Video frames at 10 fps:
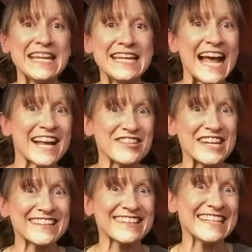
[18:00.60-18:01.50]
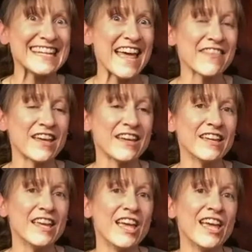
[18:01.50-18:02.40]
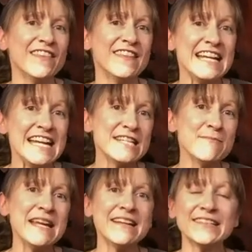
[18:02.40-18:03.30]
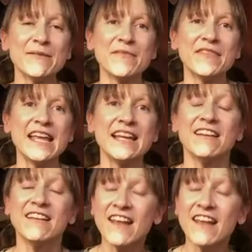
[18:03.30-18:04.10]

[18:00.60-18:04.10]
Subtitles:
and gadgets together, they need to be in something